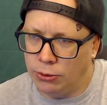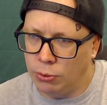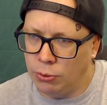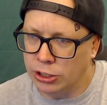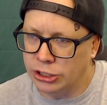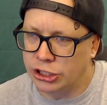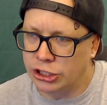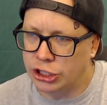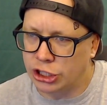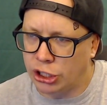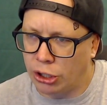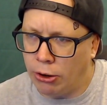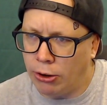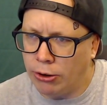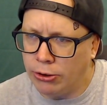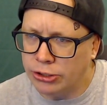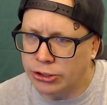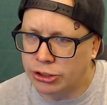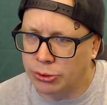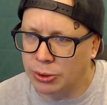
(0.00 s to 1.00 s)
was
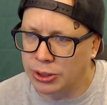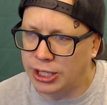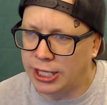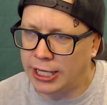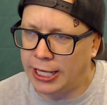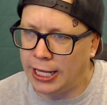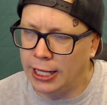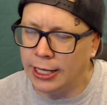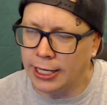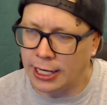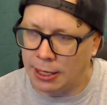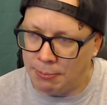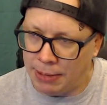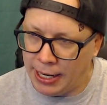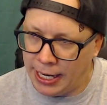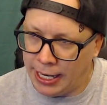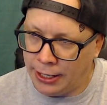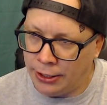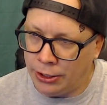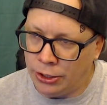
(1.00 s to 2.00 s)
charged with killing a
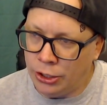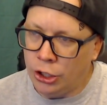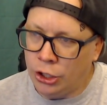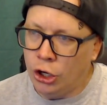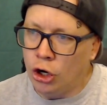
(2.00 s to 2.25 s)
man